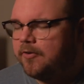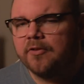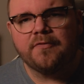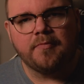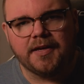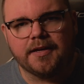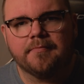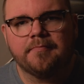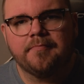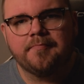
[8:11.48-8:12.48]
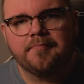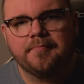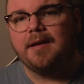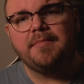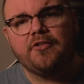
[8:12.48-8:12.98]
Not for me.
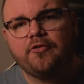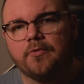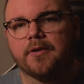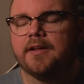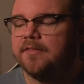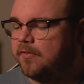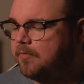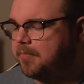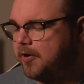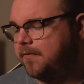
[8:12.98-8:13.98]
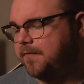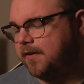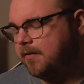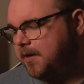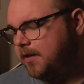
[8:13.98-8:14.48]
I mean, sure, it's not
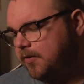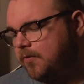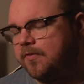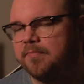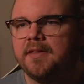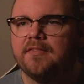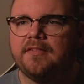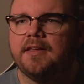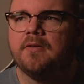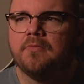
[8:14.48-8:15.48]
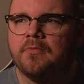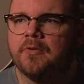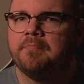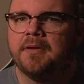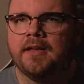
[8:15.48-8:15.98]
perfect. I mean, USB-C
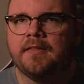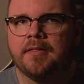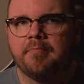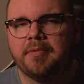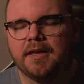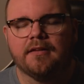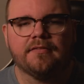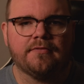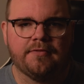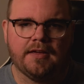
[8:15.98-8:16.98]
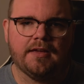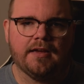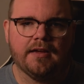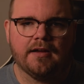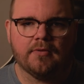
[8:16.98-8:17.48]
would be the biggest thing
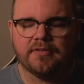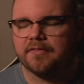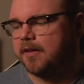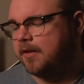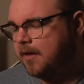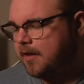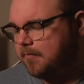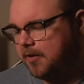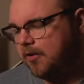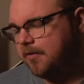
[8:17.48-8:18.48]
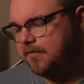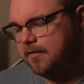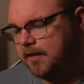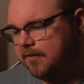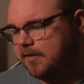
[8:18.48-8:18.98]
here, I would say, because
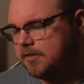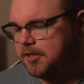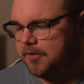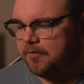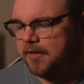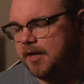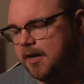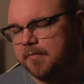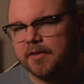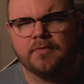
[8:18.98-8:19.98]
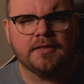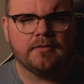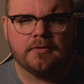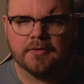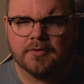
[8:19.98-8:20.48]
it's such a new camera.
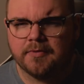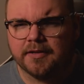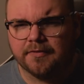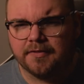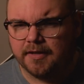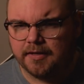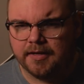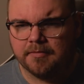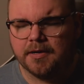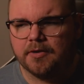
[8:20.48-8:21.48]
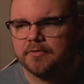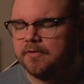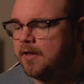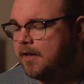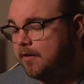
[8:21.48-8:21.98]
2021, I think it came
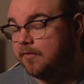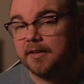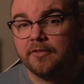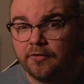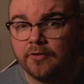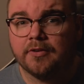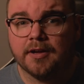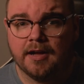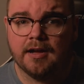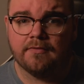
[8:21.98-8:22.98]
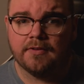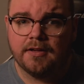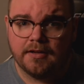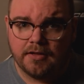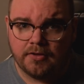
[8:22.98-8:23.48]
out, so it should have
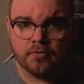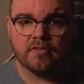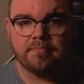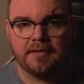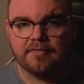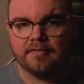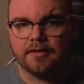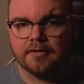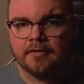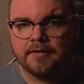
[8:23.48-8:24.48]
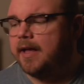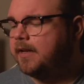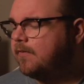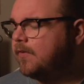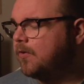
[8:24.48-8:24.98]
USB-C.
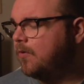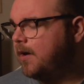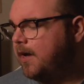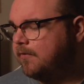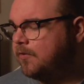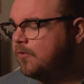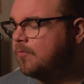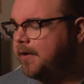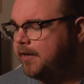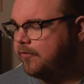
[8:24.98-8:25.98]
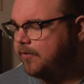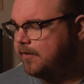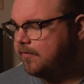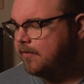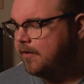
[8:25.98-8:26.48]
And even though I have 2
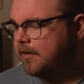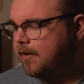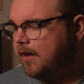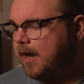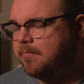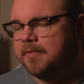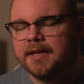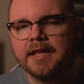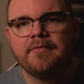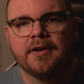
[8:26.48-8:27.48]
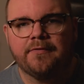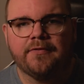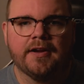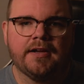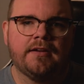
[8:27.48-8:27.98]
batteries, I'm never
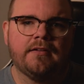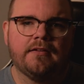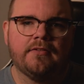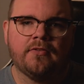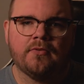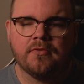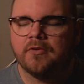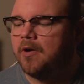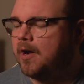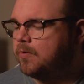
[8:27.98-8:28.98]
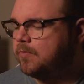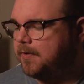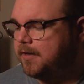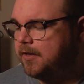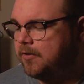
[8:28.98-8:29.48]
afraid to go out
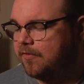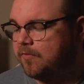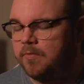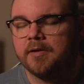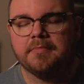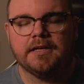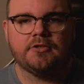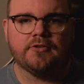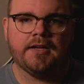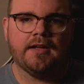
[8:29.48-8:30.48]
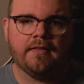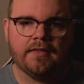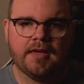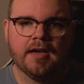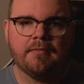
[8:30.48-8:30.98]
with just 1 battery and
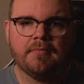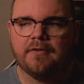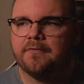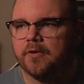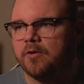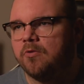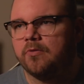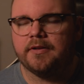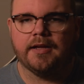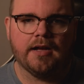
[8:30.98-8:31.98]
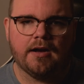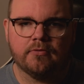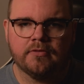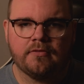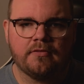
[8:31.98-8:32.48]
the camera for a whole day
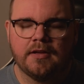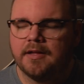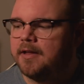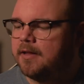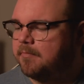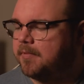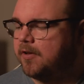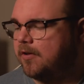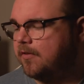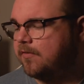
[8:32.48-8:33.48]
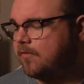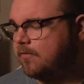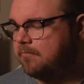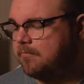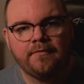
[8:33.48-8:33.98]
out, because
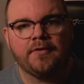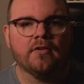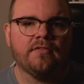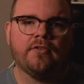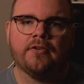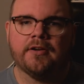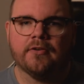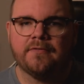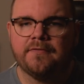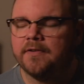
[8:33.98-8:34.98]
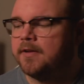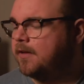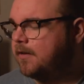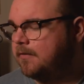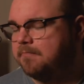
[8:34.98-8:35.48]
if you just turn it off,
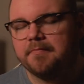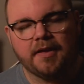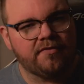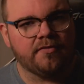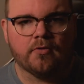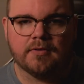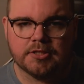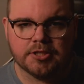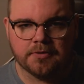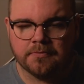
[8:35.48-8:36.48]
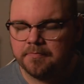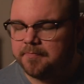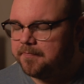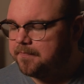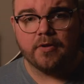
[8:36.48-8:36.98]
it's no issue.
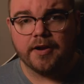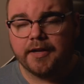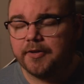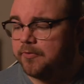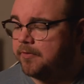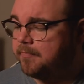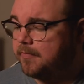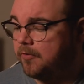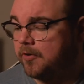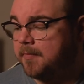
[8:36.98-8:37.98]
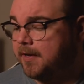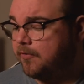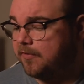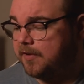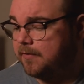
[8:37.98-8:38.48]
For what I do,
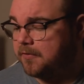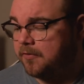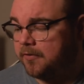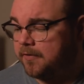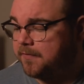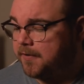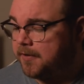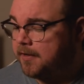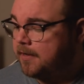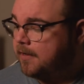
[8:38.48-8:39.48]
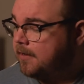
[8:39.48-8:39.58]
documentary style photography,